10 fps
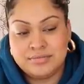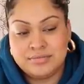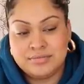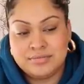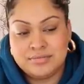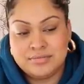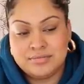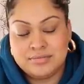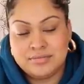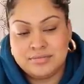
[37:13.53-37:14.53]

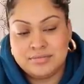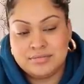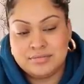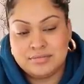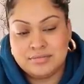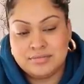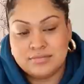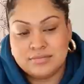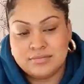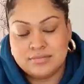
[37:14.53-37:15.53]

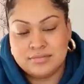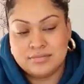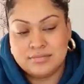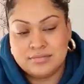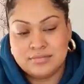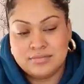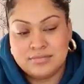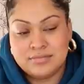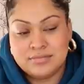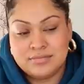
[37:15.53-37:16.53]

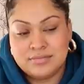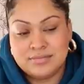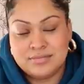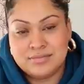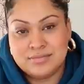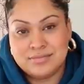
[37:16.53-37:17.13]
(not speaking)